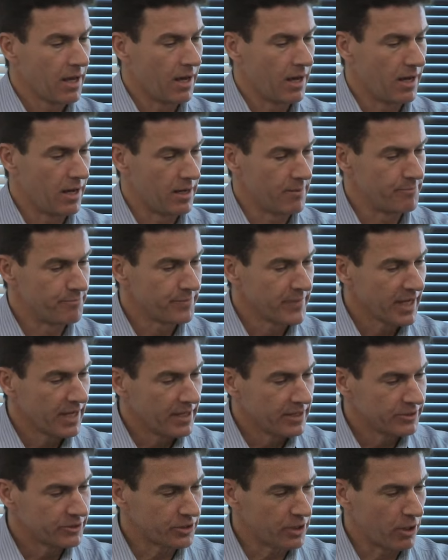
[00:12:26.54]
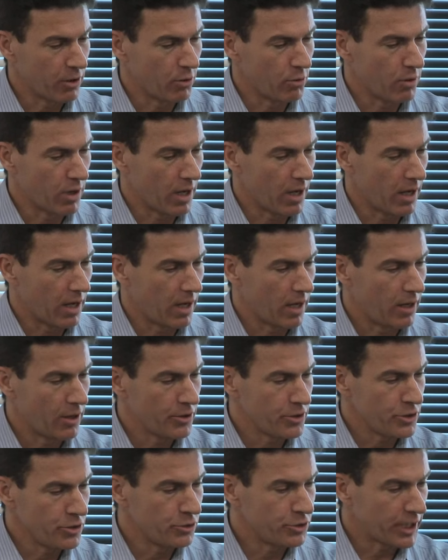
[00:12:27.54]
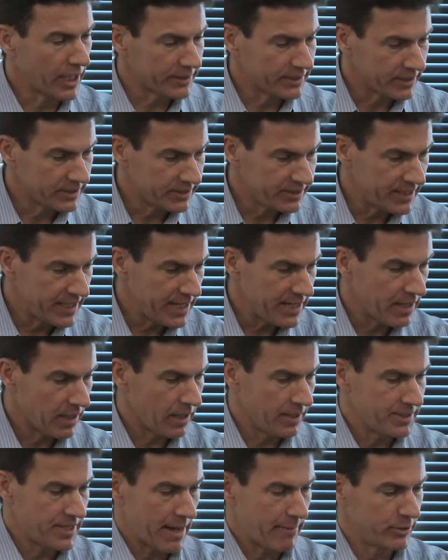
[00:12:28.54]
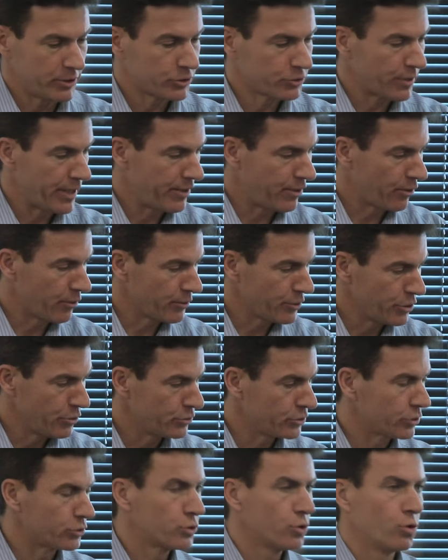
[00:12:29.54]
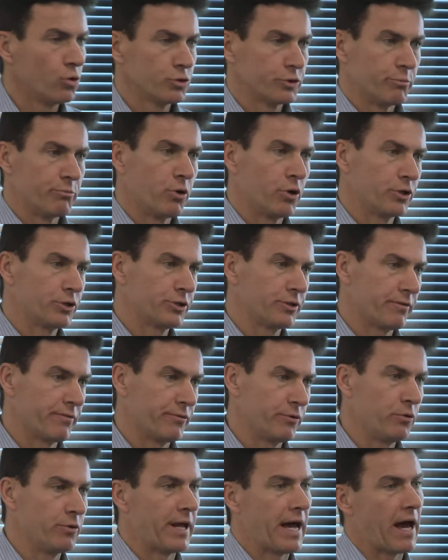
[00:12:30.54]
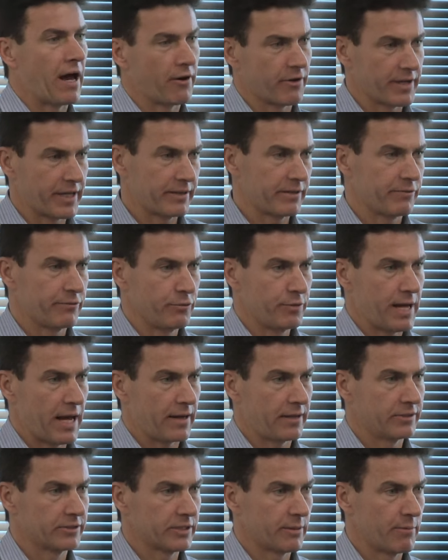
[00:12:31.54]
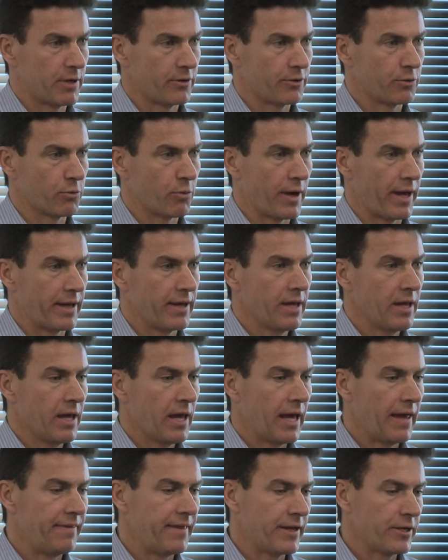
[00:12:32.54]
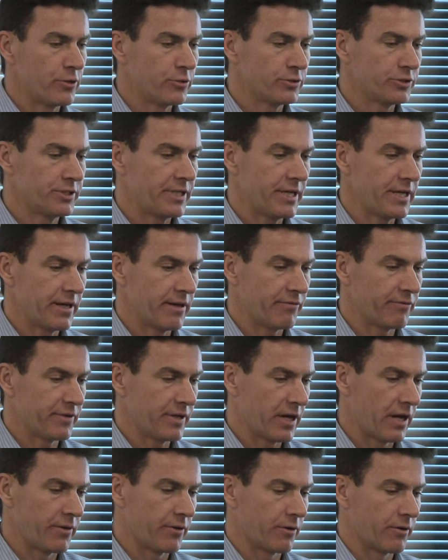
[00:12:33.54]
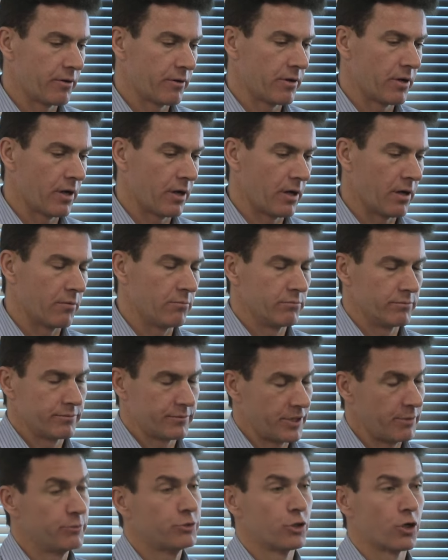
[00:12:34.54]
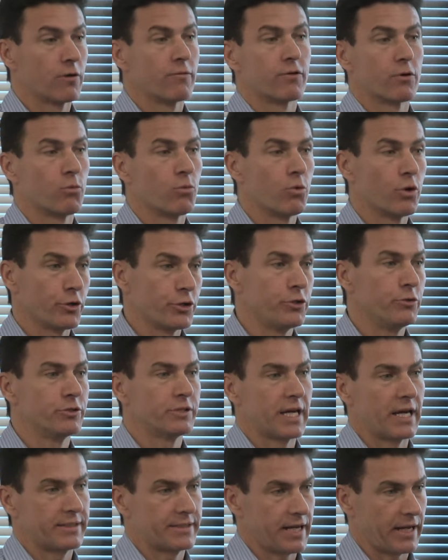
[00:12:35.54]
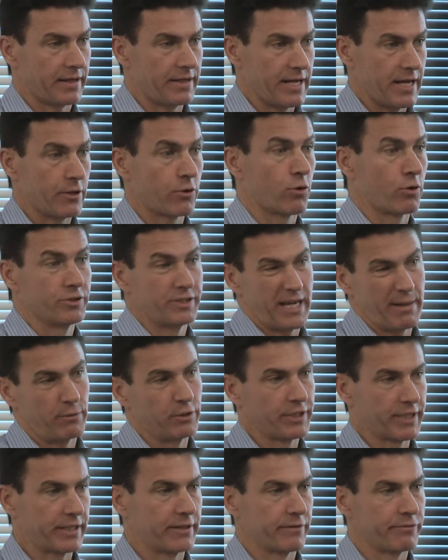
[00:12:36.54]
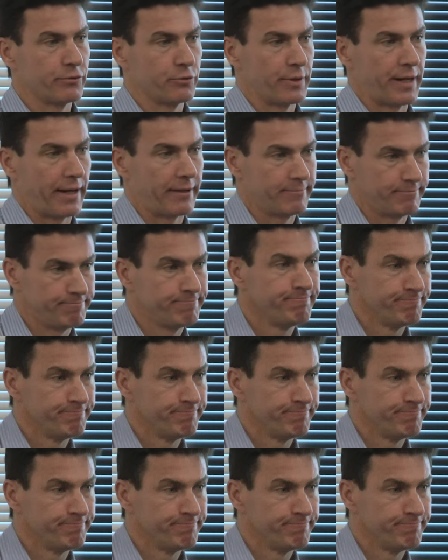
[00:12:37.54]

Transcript: Um, so uh, you got to see a demonstrator use a tool to push the food out or get the food out in some other way. And then you see if the other, um, the observer will use that technique or is able to get the food out.